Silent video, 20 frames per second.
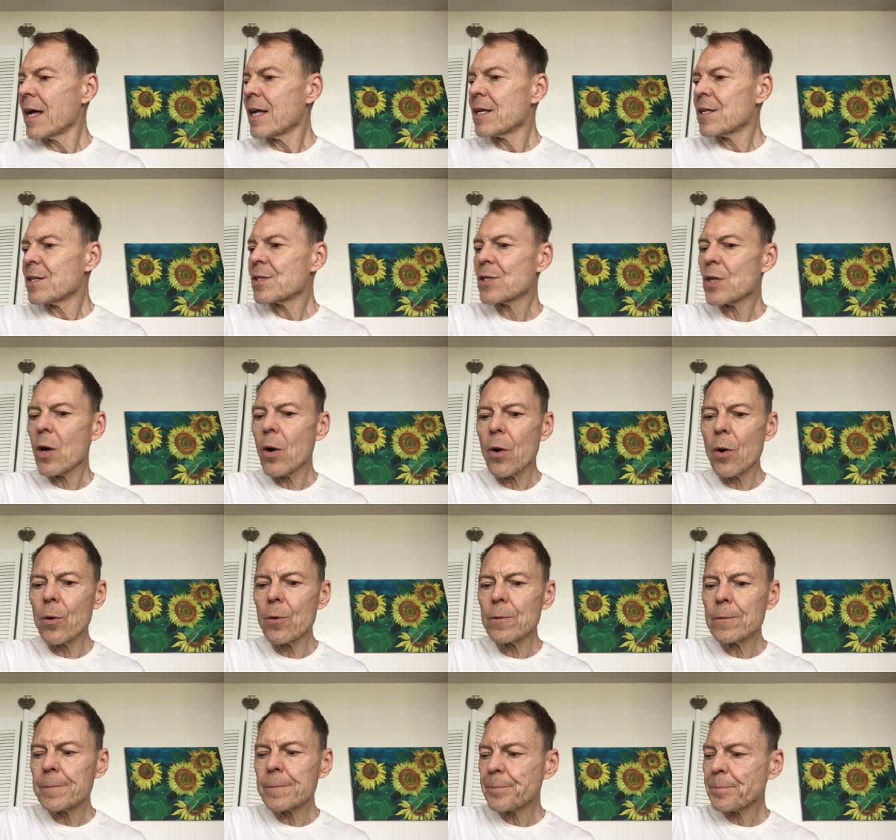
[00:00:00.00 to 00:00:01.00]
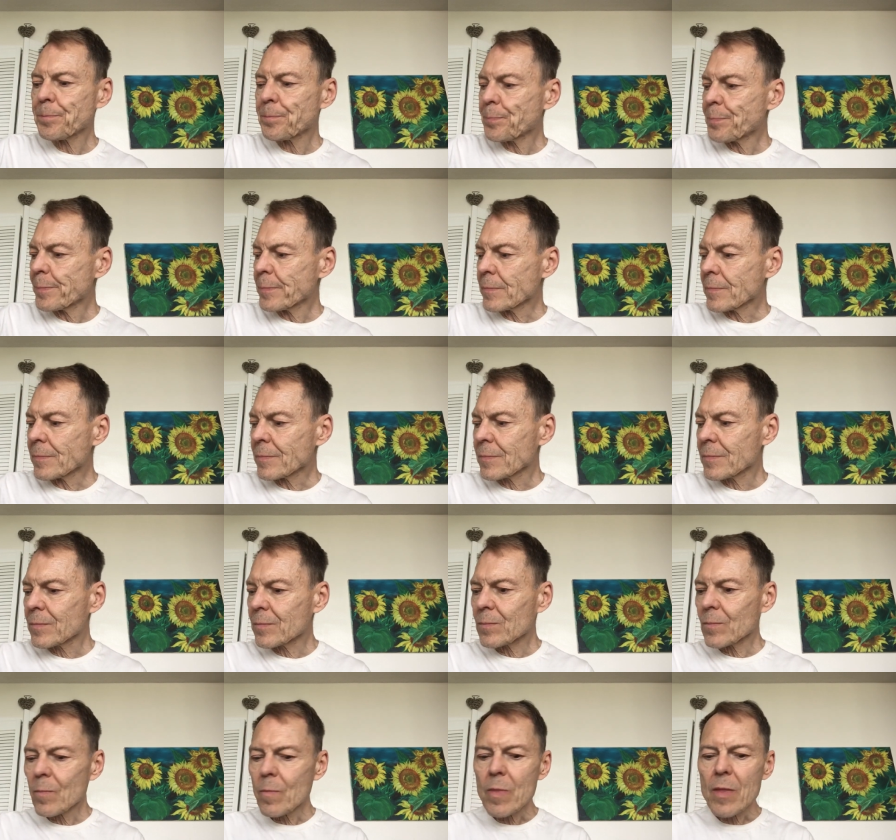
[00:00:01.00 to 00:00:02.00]
So
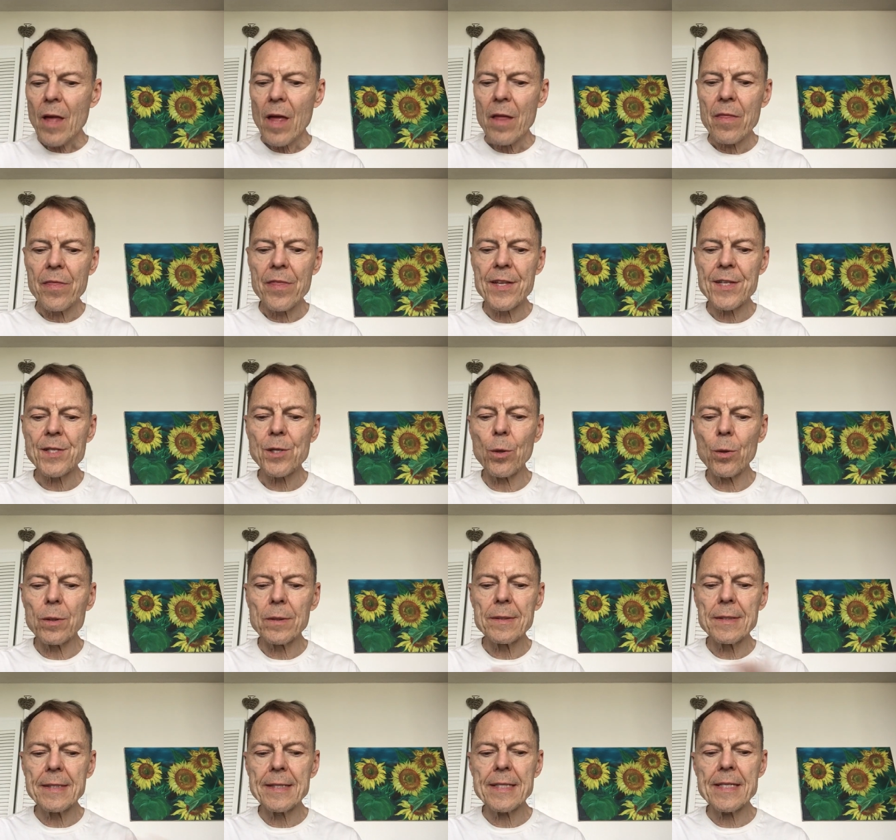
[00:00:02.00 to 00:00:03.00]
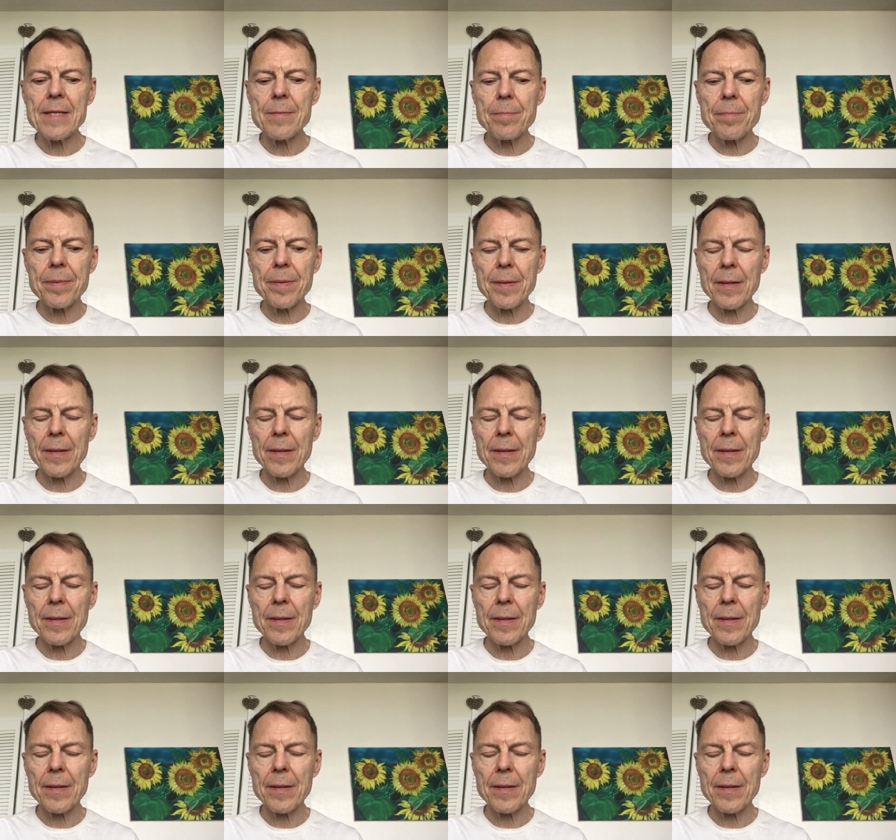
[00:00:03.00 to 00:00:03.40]
this whole deep